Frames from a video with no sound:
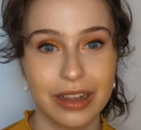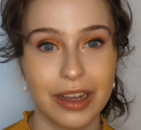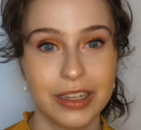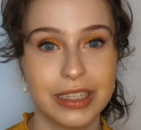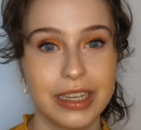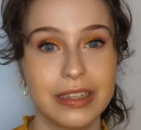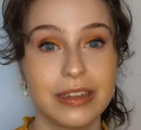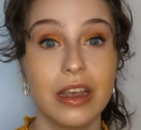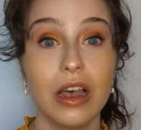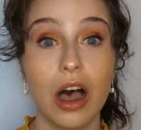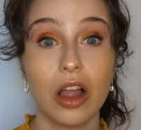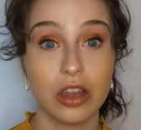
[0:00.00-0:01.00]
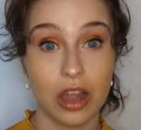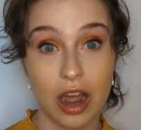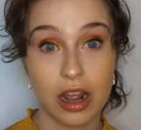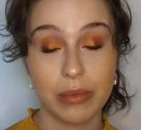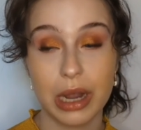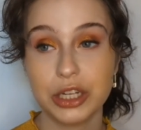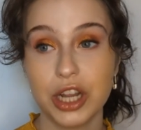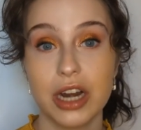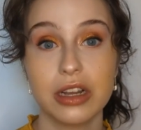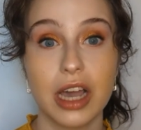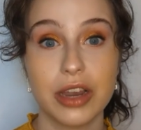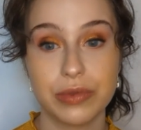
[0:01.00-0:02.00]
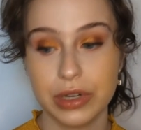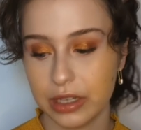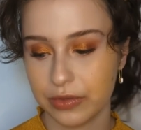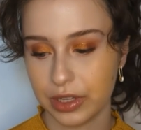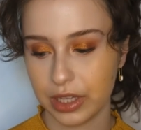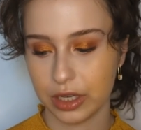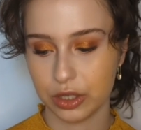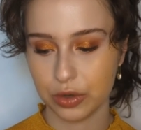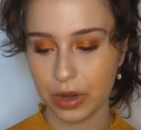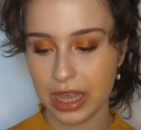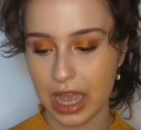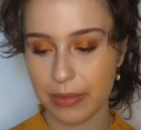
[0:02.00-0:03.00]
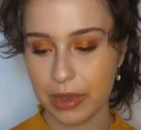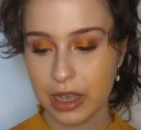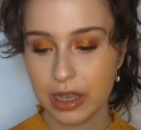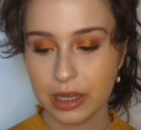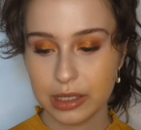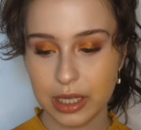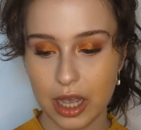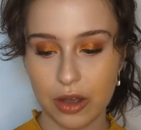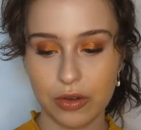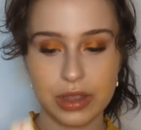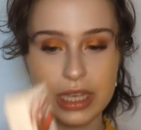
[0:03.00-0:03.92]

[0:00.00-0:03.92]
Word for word: glosses a lot on my channel. I really, really enjoy them. So